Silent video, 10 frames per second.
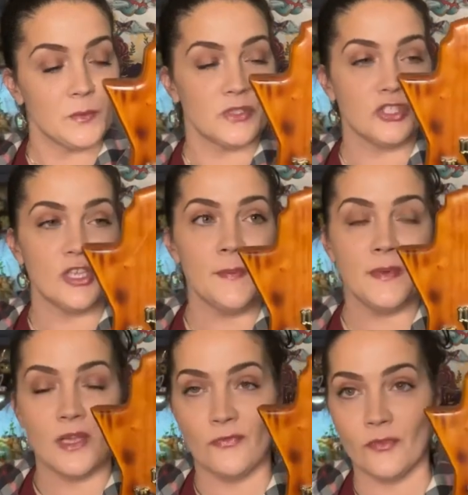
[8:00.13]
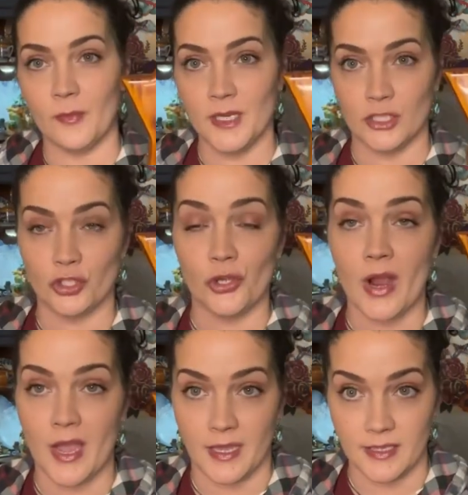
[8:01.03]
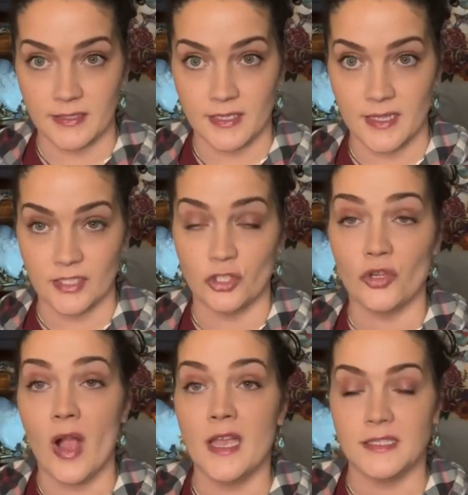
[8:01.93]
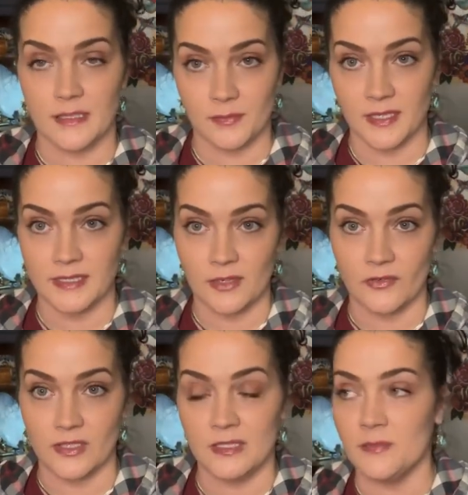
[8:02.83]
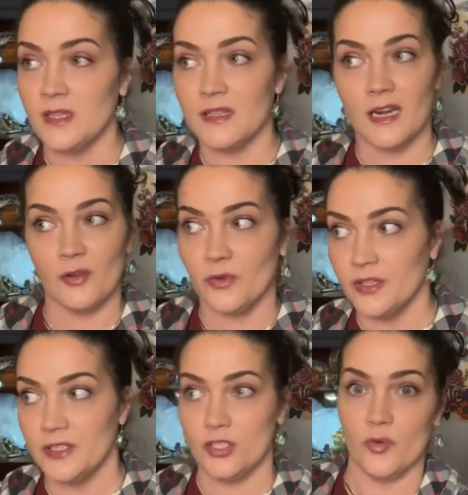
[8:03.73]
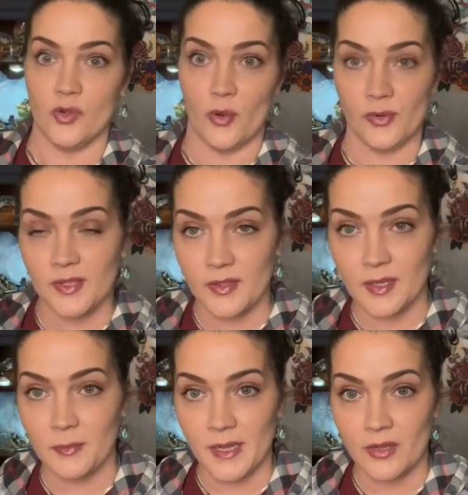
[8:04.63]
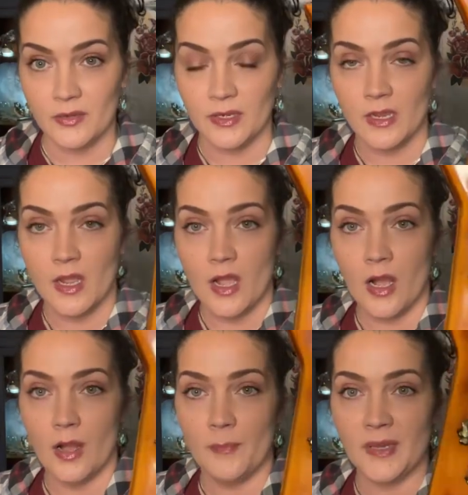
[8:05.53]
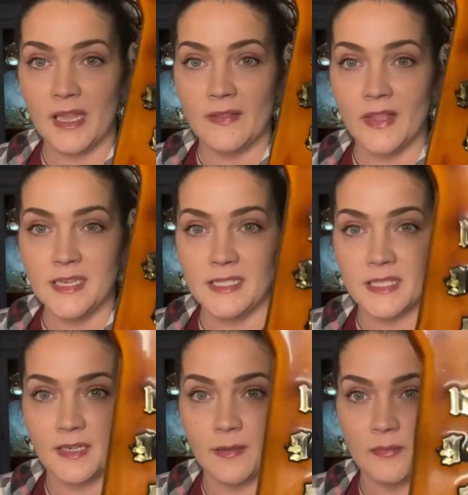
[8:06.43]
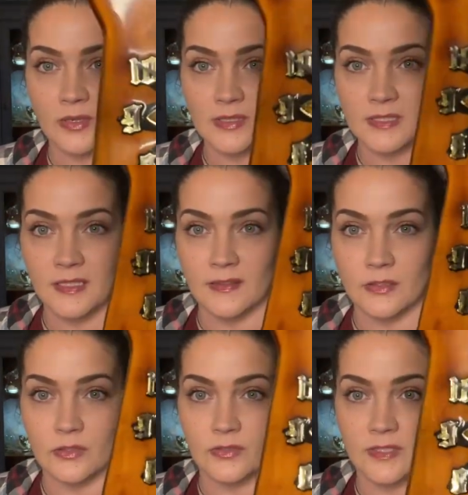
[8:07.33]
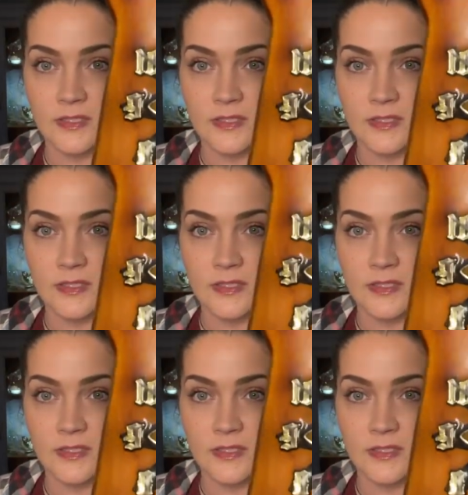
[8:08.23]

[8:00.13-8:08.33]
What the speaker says: was cheap enough for me to try it, to try something different, something that I really don't know anything about. But I liked the numbers and the little